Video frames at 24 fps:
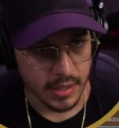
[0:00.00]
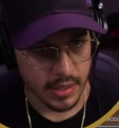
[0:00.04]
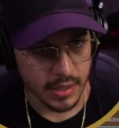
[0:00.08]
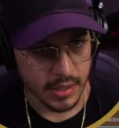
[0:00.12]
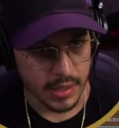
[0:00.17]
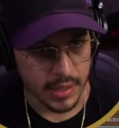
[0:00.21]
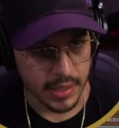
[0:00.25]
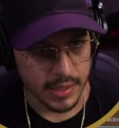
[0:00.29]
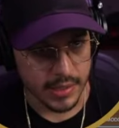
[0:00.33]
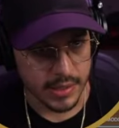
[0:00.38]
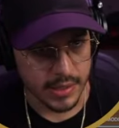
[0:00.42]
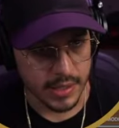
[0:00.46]

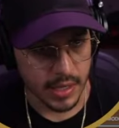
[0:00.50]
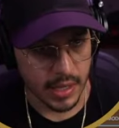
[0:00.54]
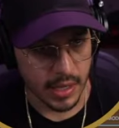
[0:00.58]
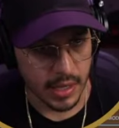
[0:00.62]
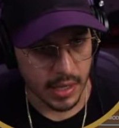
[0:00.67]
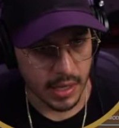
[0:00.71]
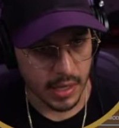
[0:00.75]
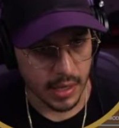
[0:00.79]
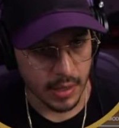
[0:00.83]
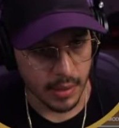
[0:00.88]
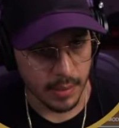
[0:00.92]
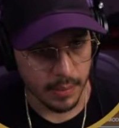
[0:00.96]
Let's
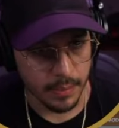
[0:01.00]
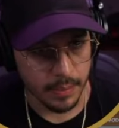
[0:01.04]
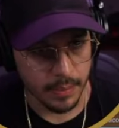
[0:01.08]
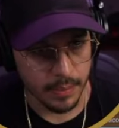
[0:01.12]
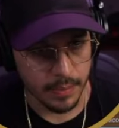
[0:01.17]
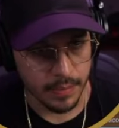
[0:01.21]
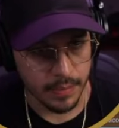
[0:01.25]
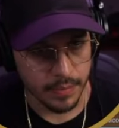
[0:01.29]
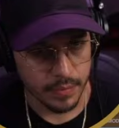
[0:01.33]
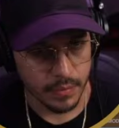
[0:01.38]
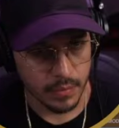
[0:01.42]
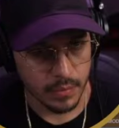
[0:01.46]
well,
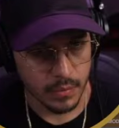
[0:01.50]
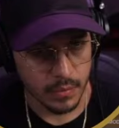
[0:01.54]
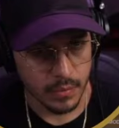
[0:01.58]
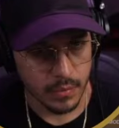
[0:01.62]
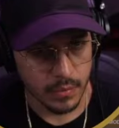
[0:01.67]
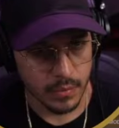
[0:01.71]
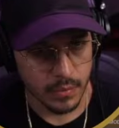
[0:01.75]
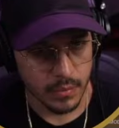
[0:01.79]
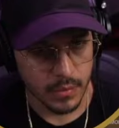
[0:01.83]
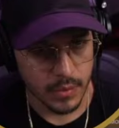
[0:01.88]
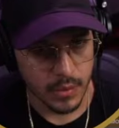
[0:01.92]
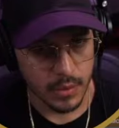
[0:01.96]

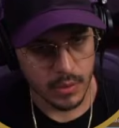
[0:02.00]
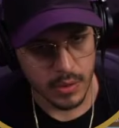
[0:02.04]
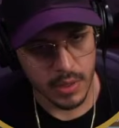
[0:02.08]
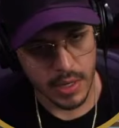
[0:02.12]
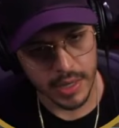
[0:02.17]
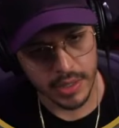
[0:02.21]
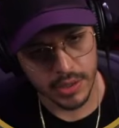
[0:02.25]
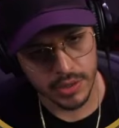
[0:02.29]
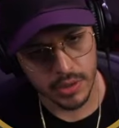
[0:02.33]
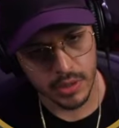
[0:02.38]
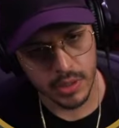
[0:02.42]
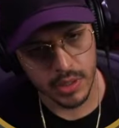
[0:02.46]

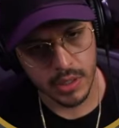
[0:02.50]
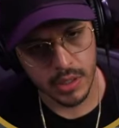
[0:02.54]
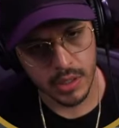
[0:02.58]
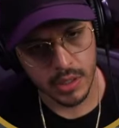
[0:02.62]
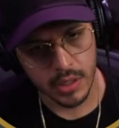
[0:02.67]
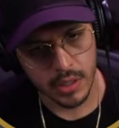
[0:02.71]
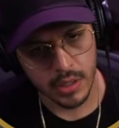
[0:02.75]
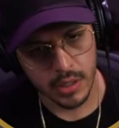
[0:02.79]
actually.